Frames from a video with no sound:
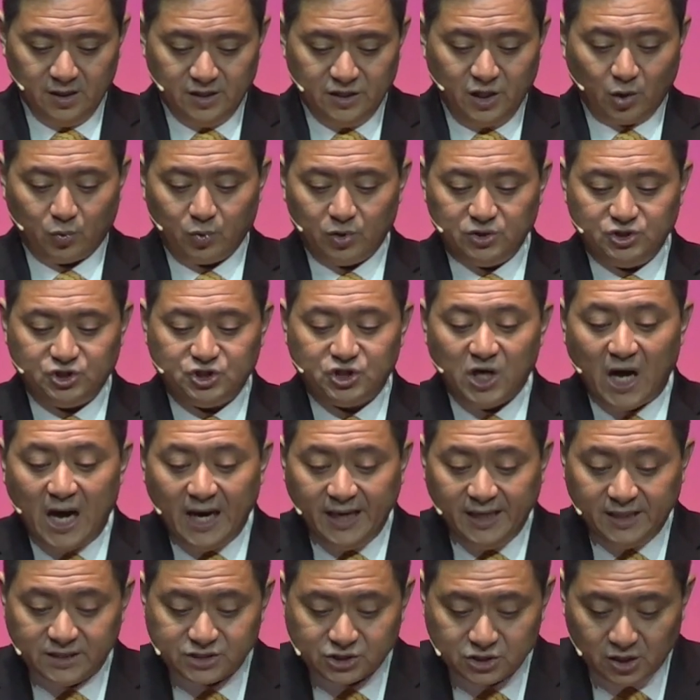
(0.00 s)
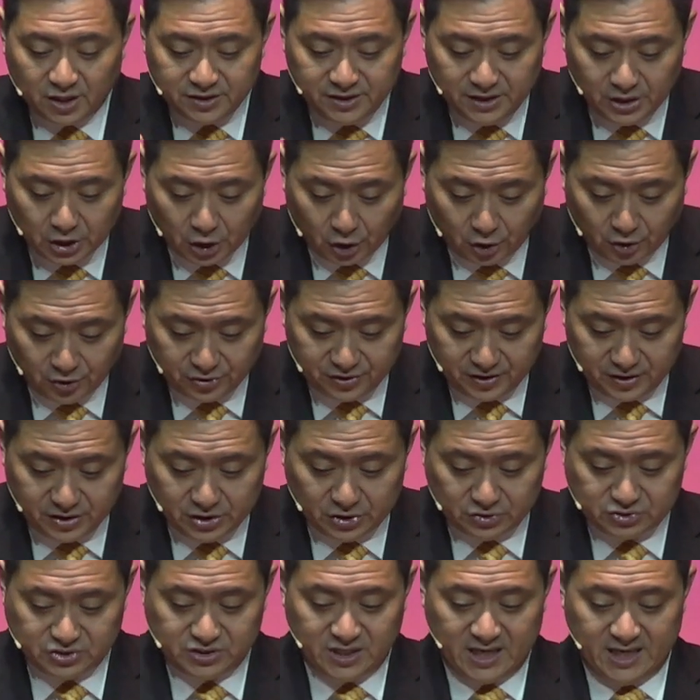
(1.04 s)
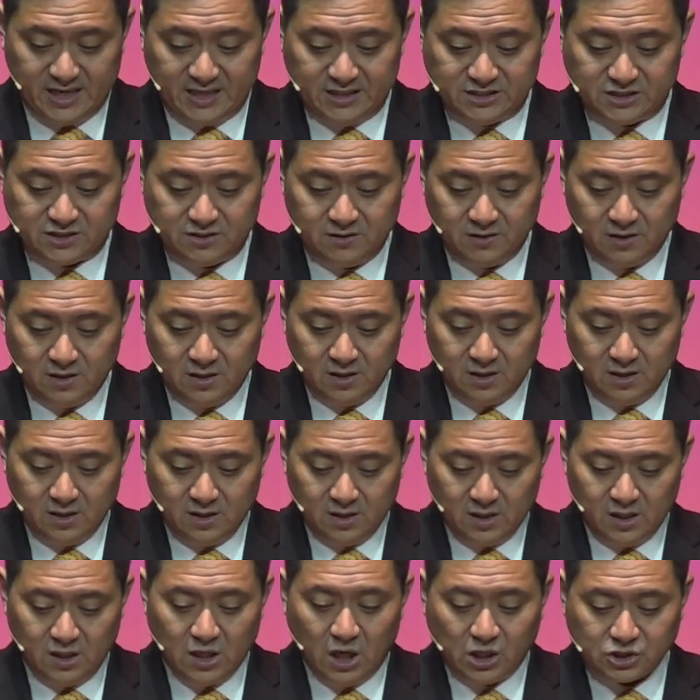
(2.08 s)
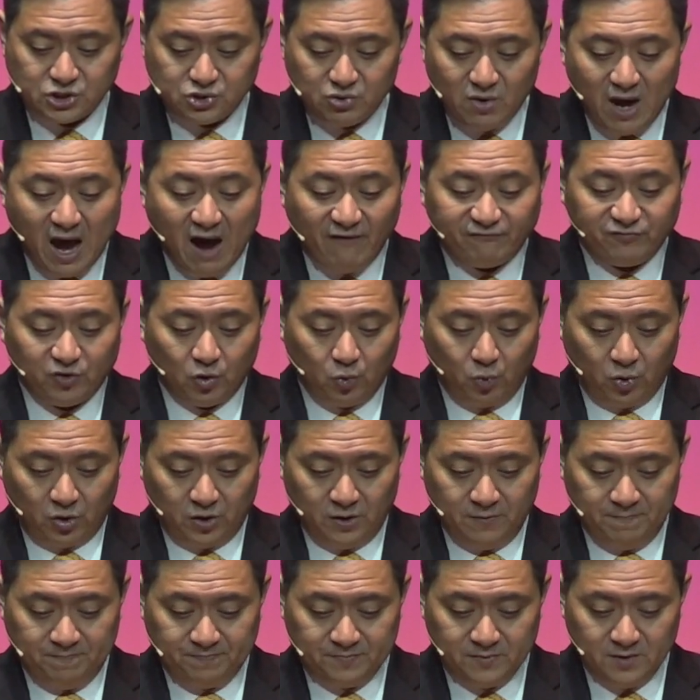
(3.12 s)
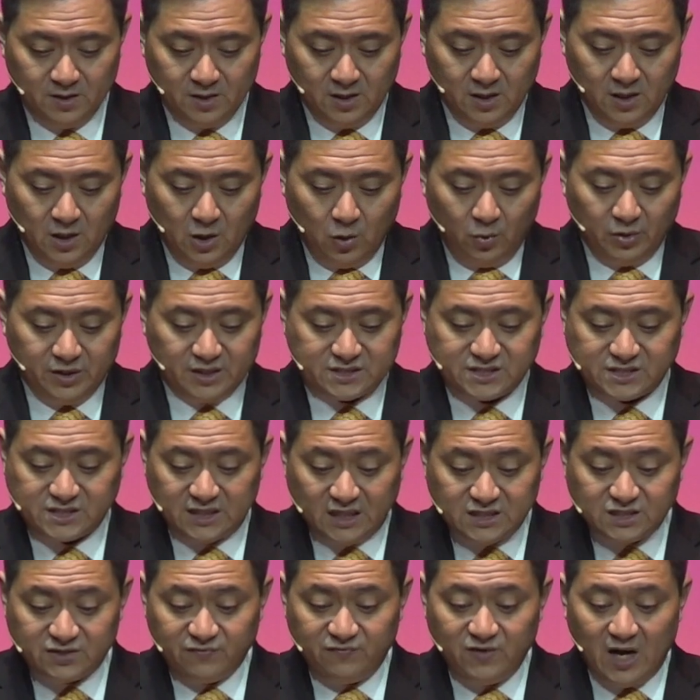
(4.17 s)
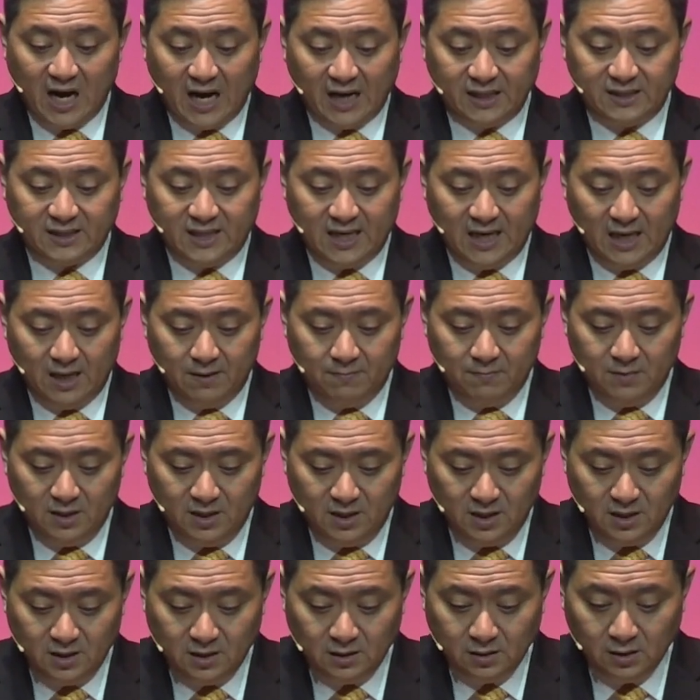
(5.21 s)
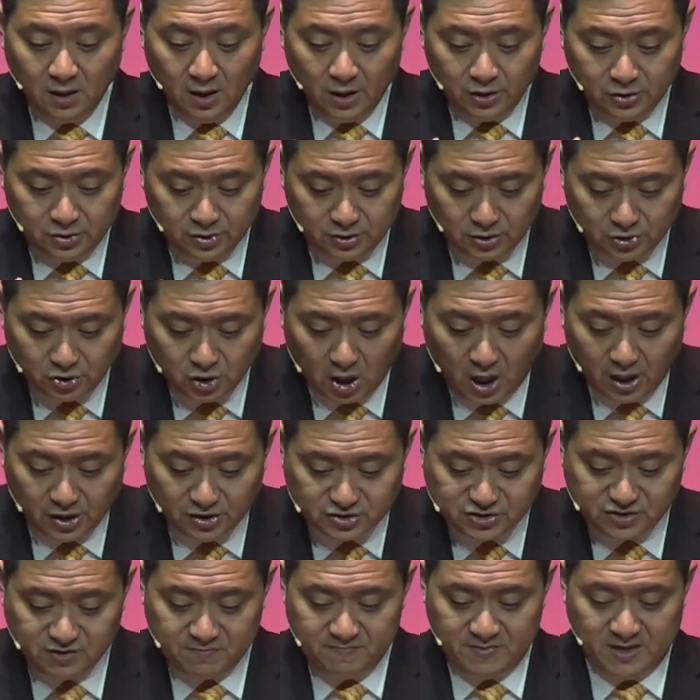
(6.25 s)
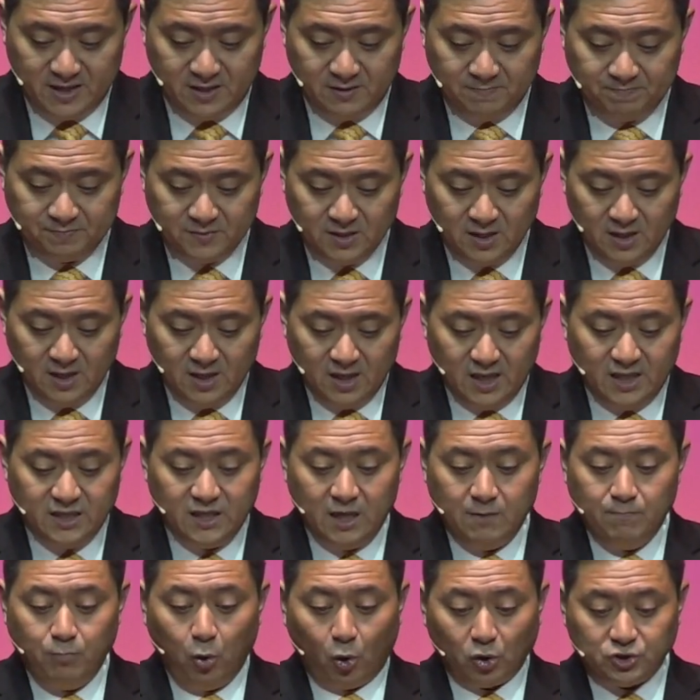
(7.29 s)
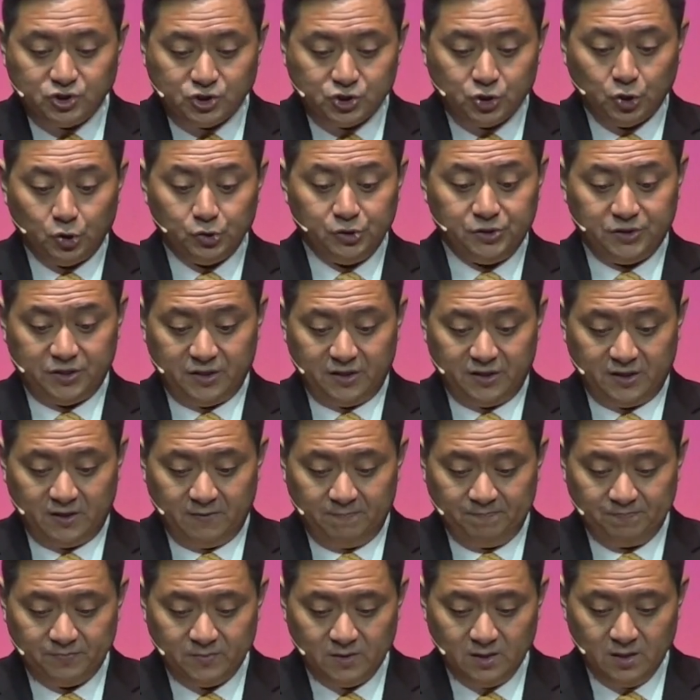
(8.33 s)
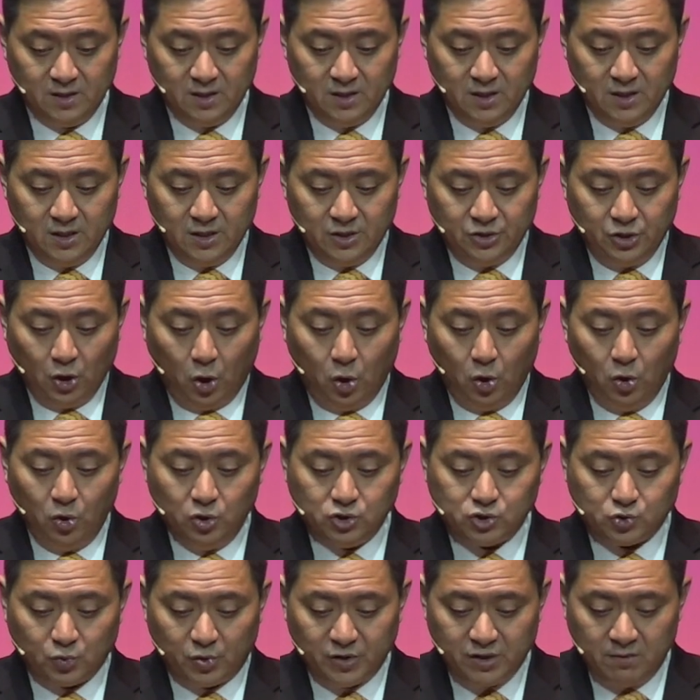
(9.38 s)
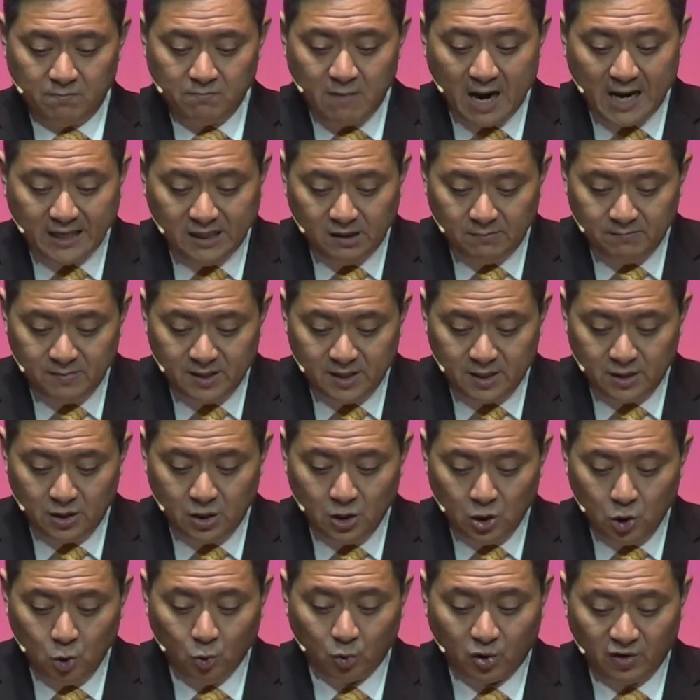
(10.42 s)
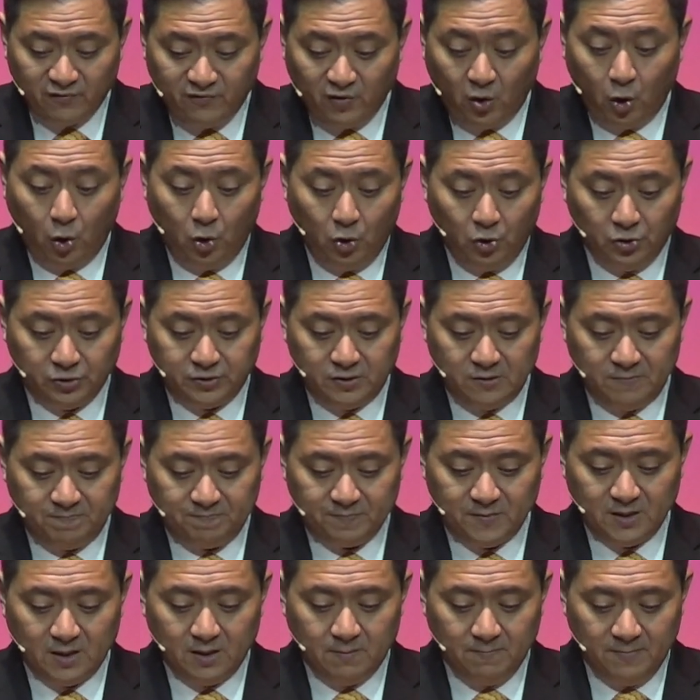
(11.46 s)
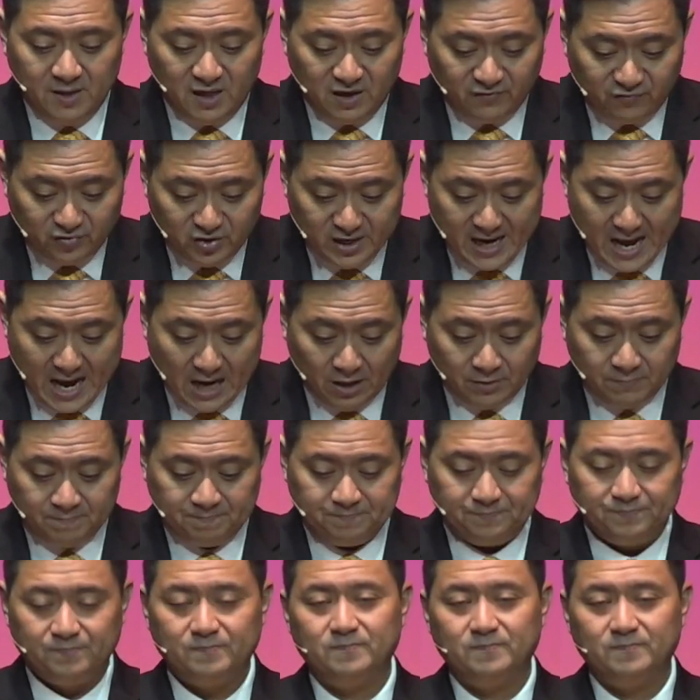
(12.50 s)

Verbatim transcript: There were giants on the earth in those days, and also afterward, when the sons of God came in to the daughters of men, and they bore children to them. Those were the mighty men who were of old, men of renown.